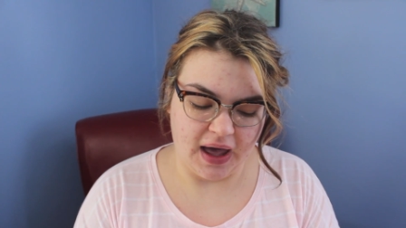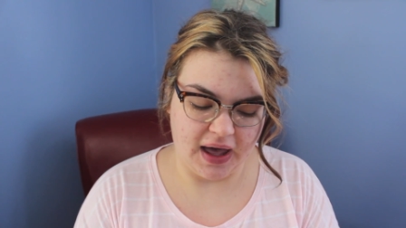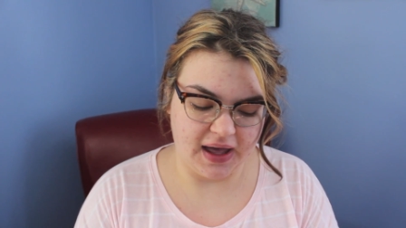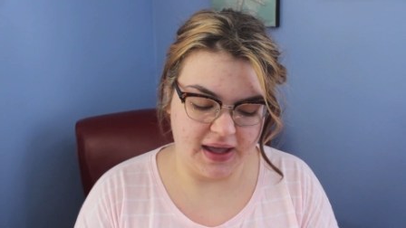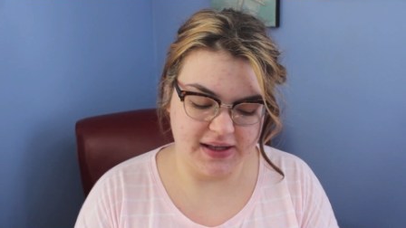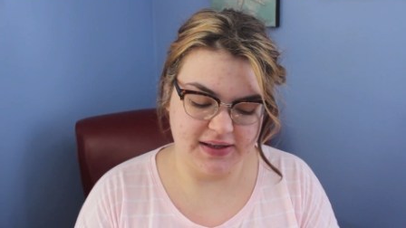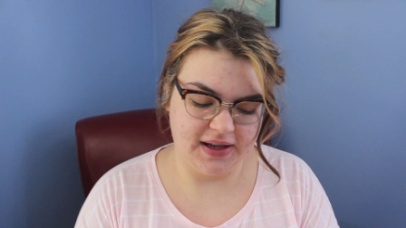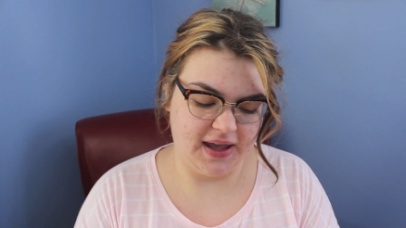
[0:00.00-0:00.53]

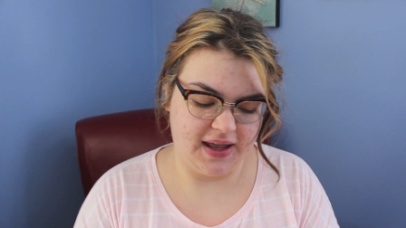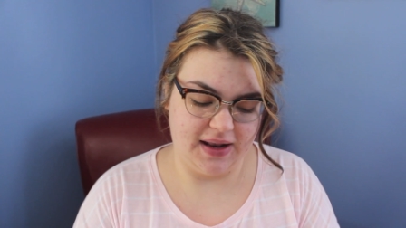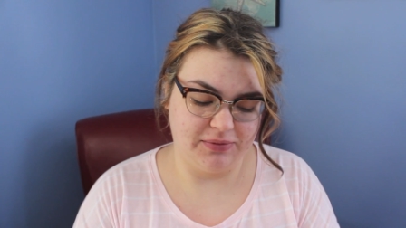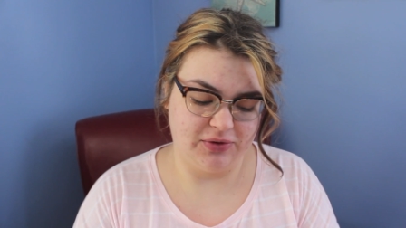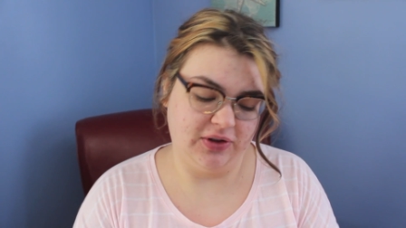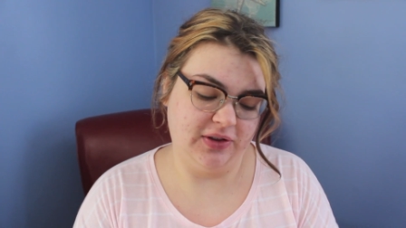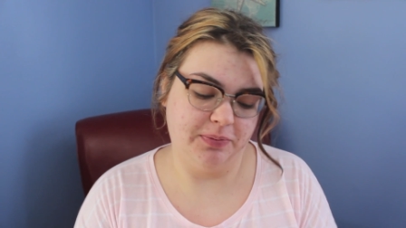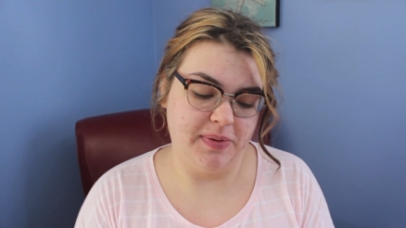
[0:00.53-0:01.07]
uh, and
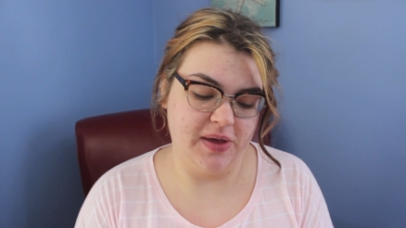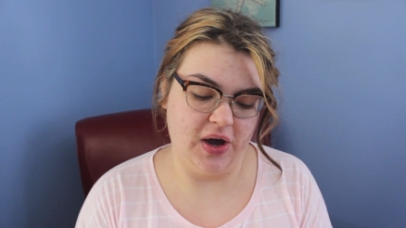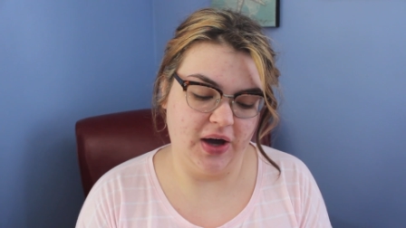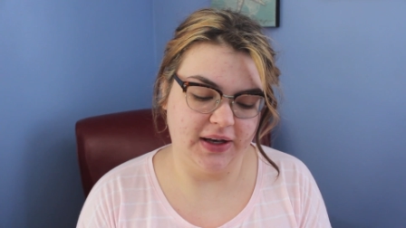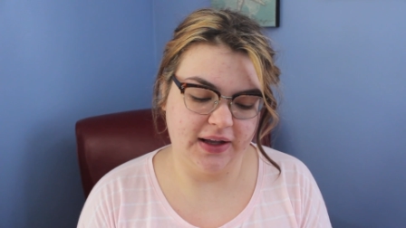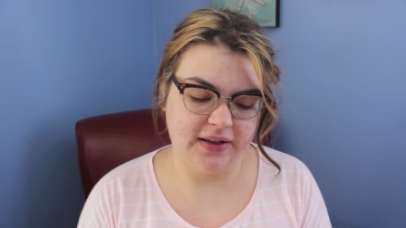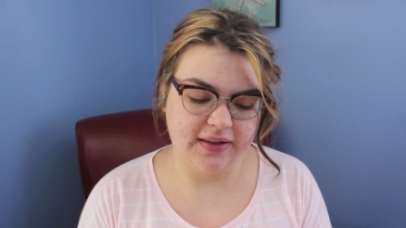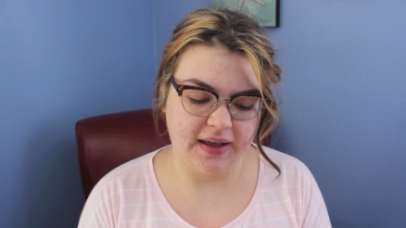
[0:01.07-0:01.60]
I'm just
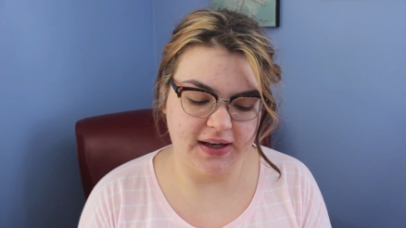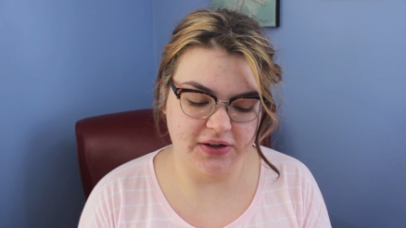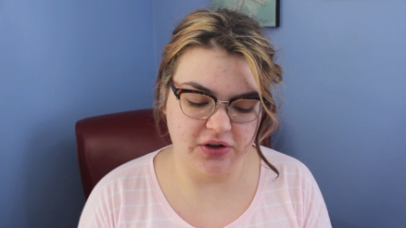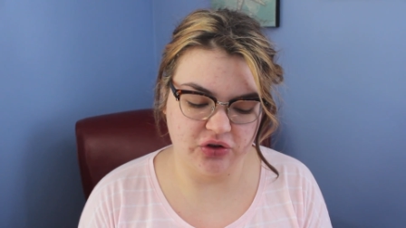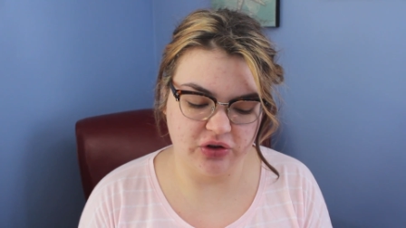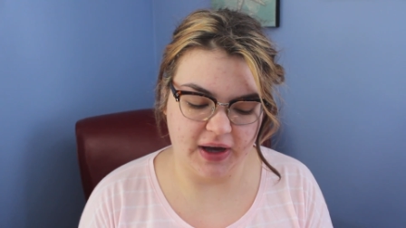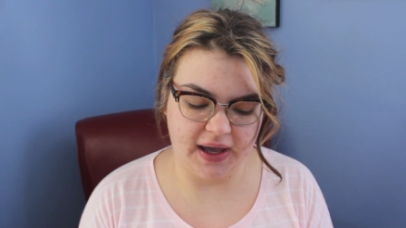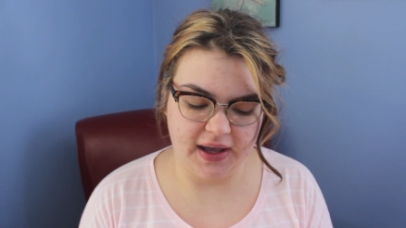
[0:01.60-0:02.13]
beyond excited
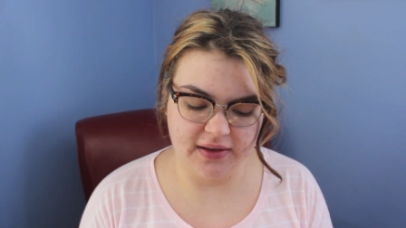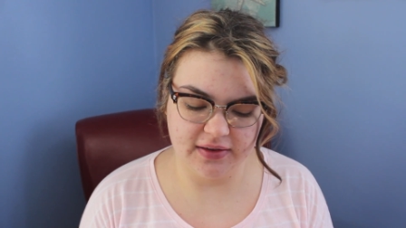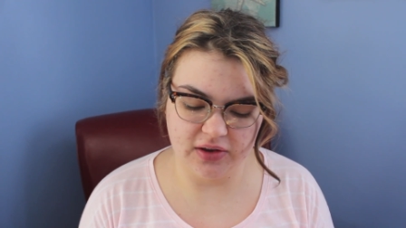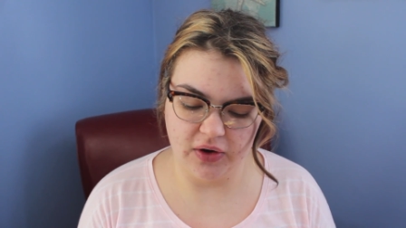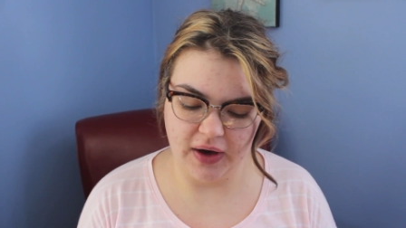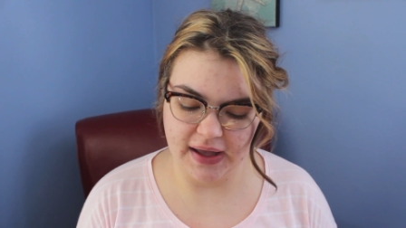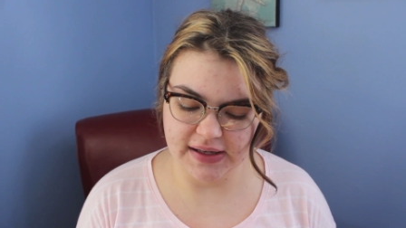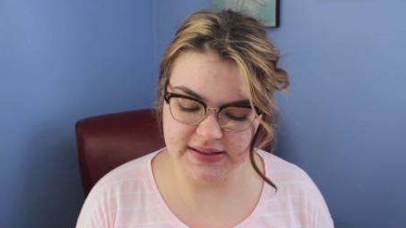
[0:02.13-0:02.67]
to try it.
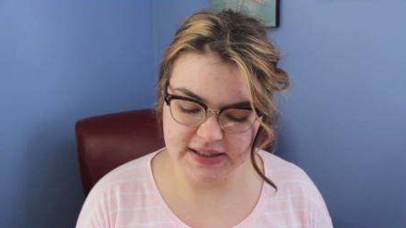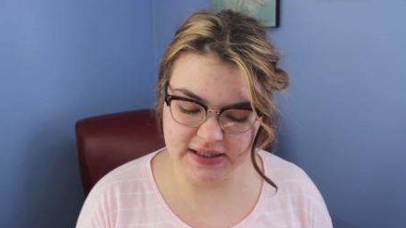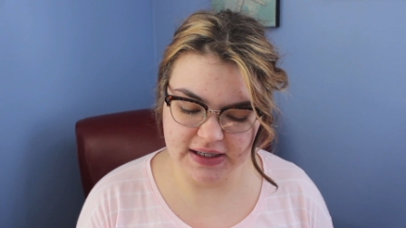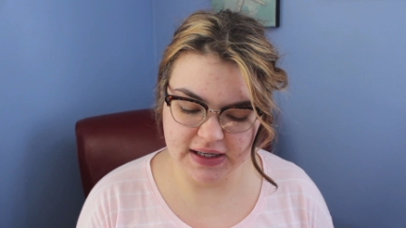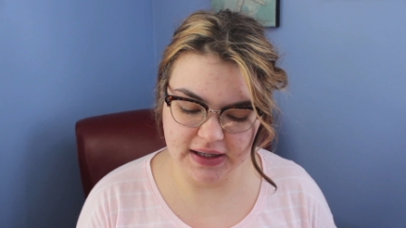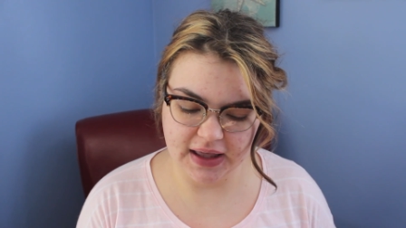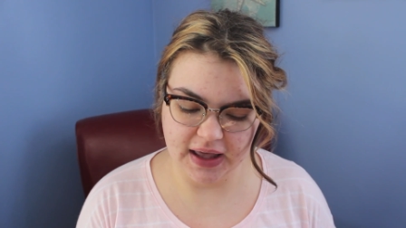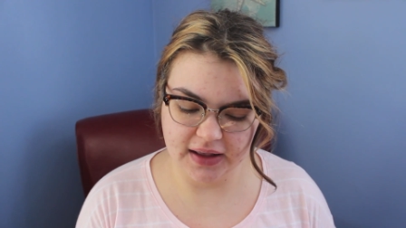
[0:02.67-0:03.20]
So I
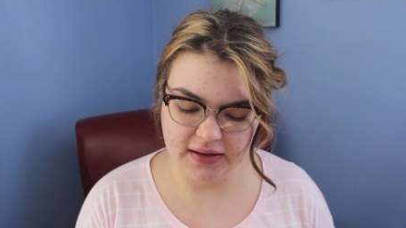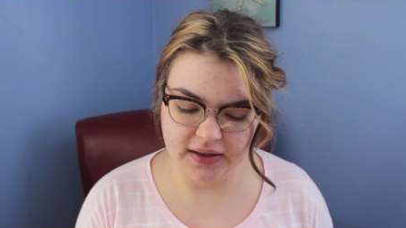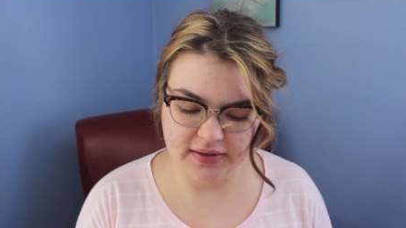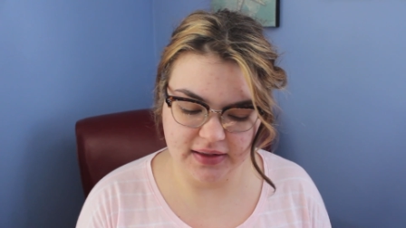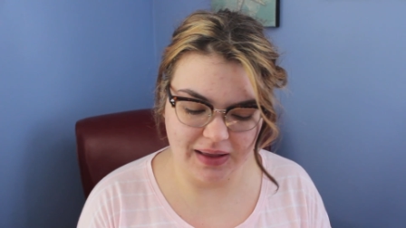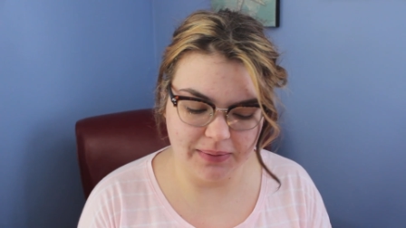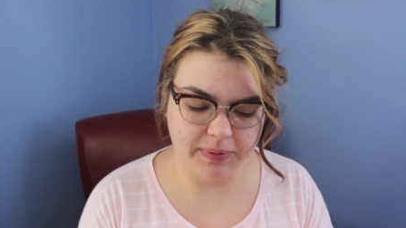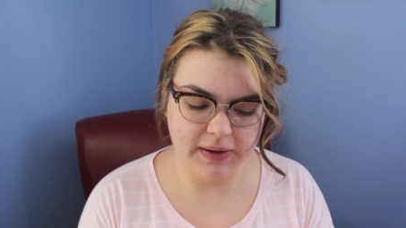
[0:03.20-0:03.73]
did get a
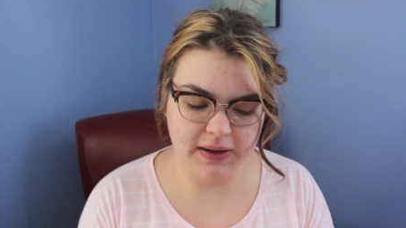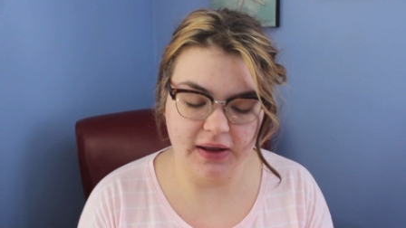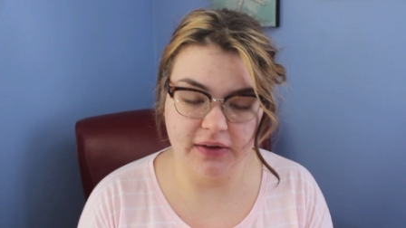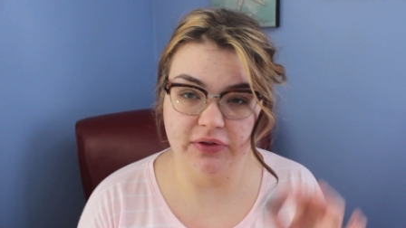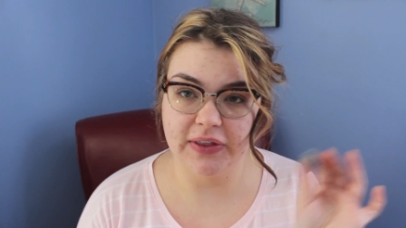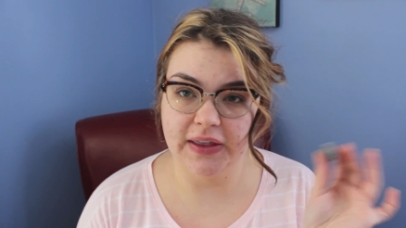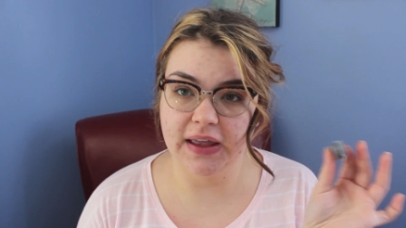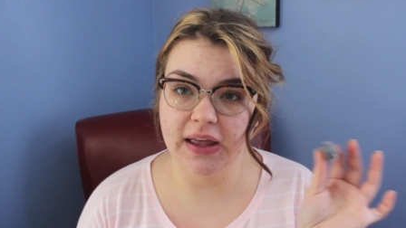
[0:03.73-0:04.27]
sample
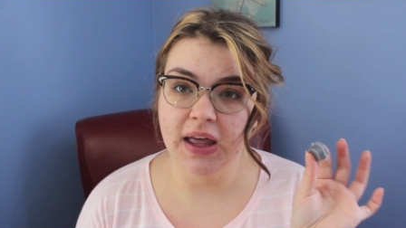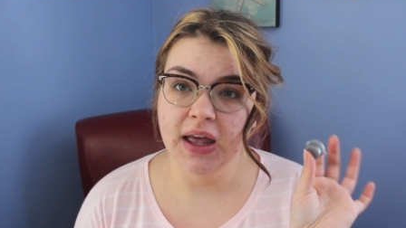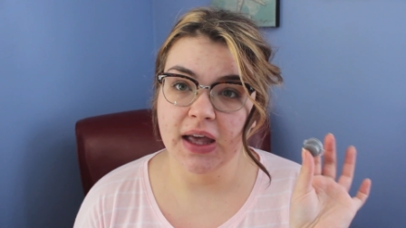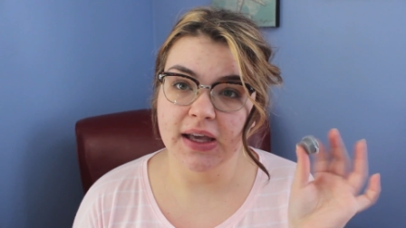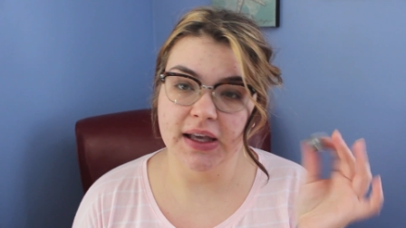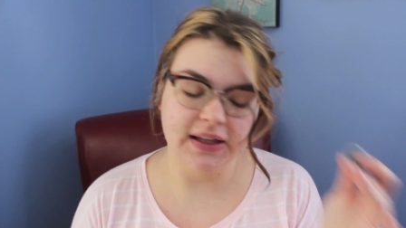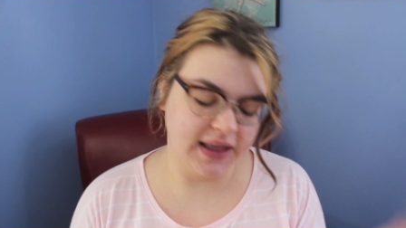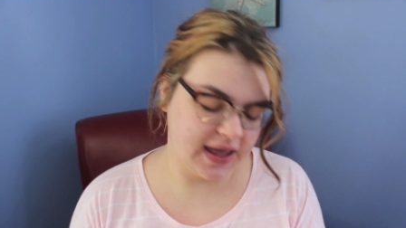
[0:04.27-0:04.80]
of the
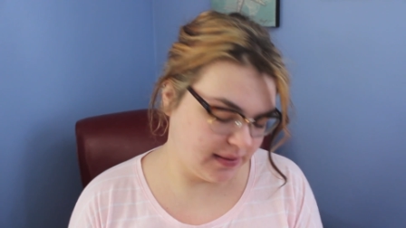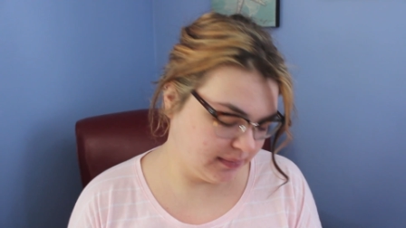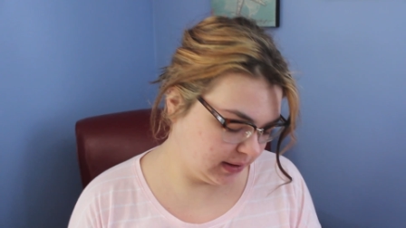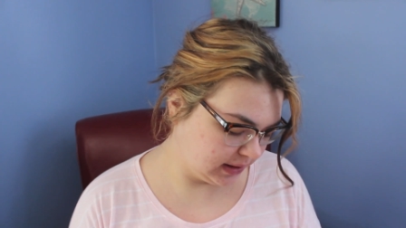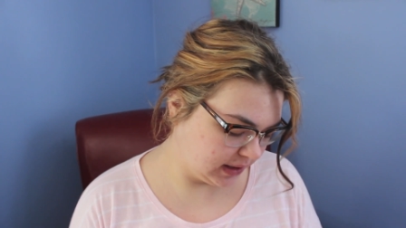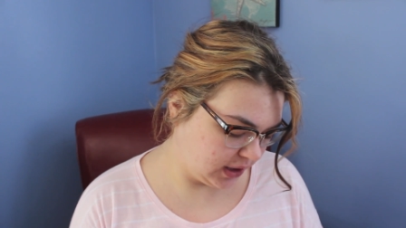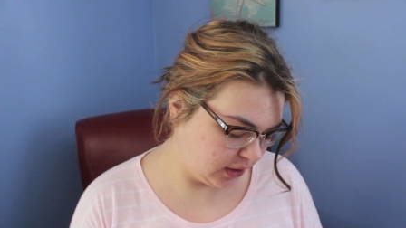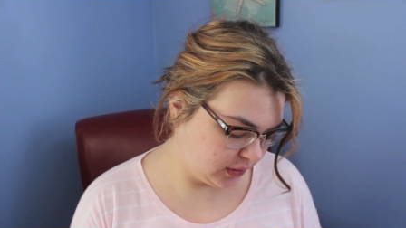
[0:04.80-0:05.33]
Glam
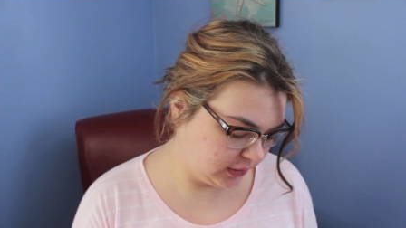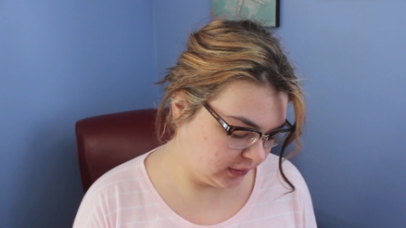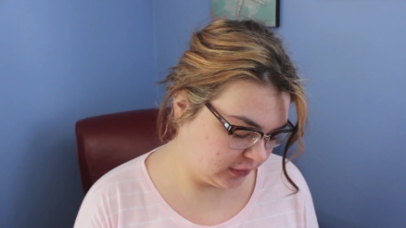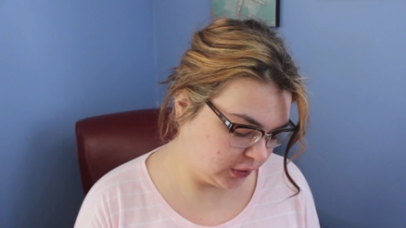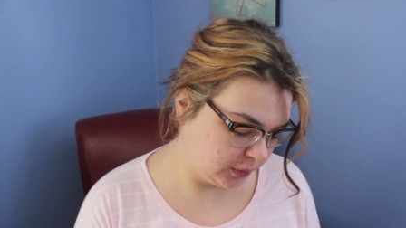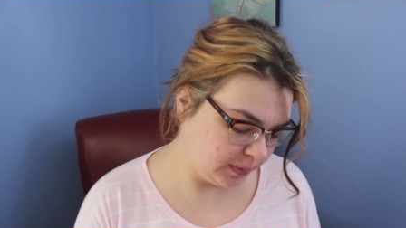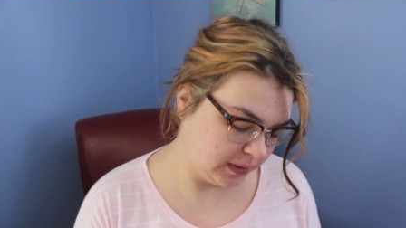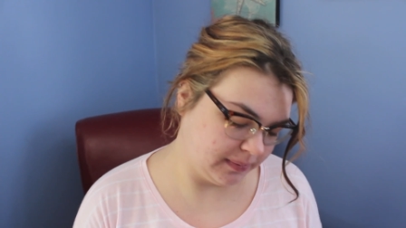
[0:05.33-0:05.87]
Glow
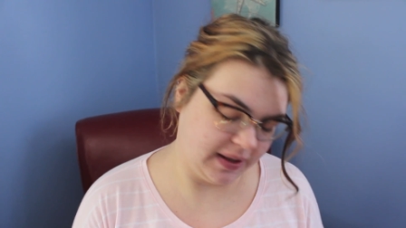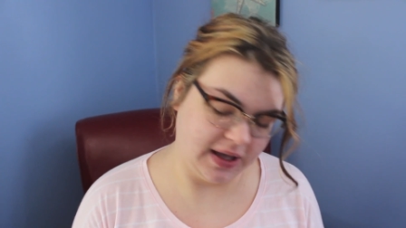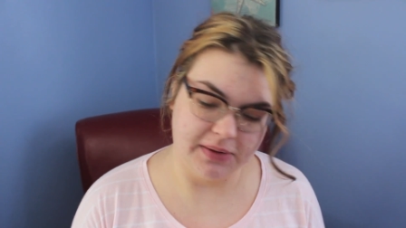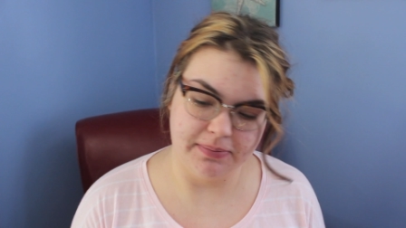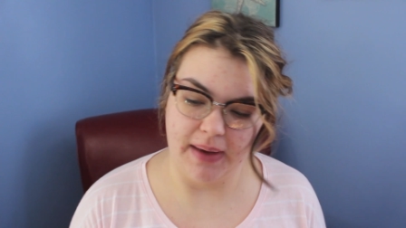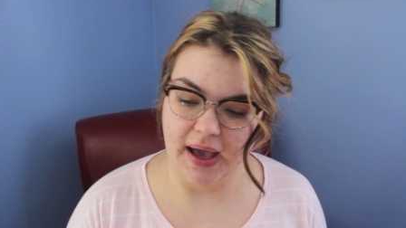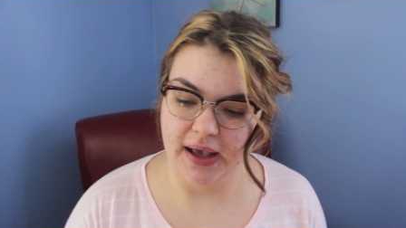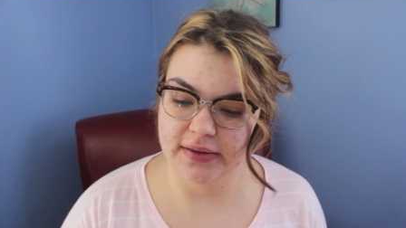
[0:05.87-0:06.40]
Super
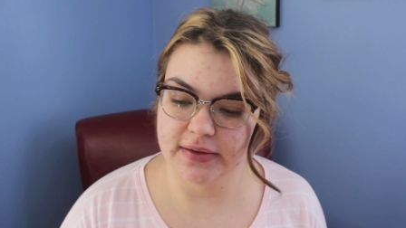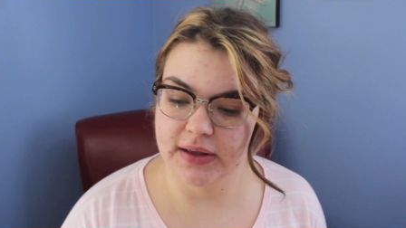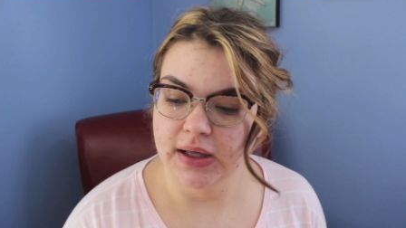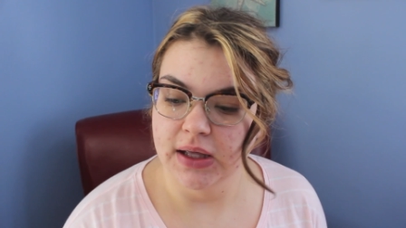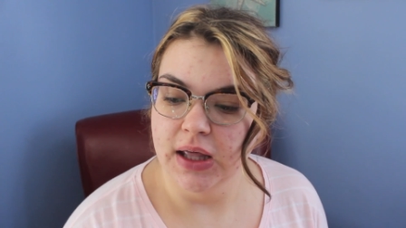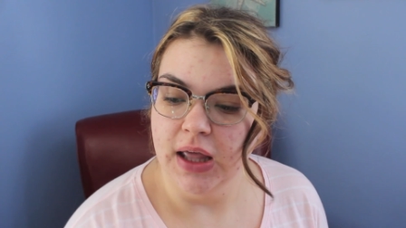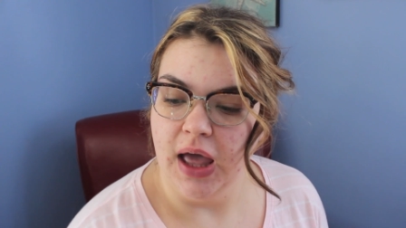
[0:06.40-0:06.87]
Mud Mask.